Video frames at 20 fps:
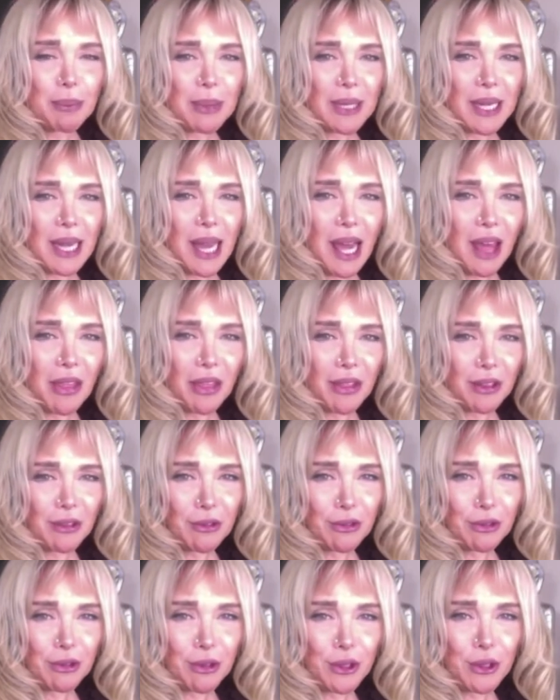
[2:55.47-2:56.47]
a ladder
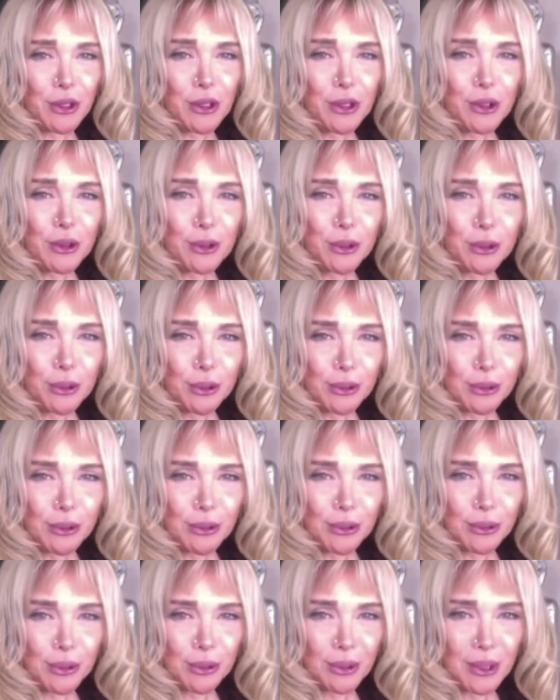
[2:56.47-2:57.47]
for you
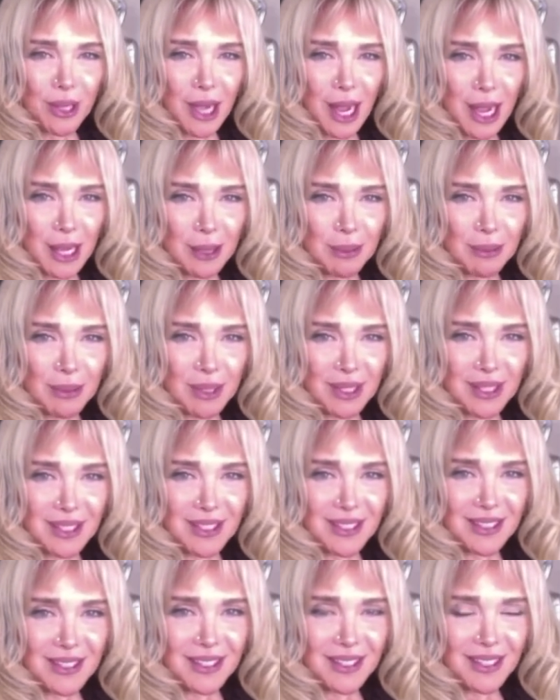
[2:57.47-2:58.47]
to climb
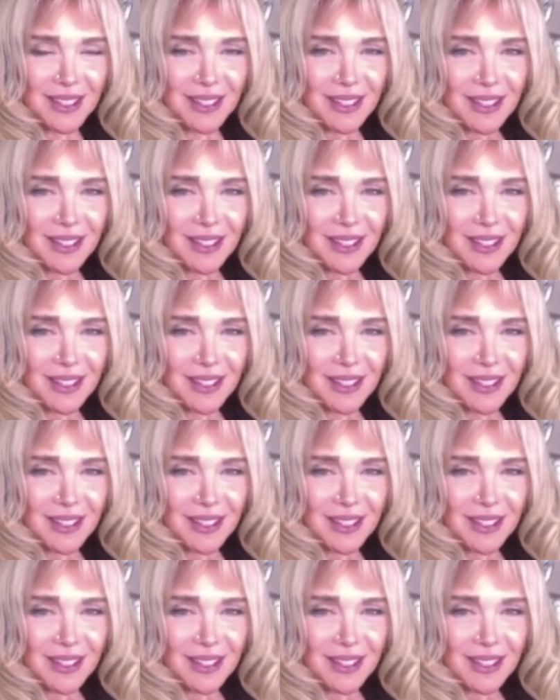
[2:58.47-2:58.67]
it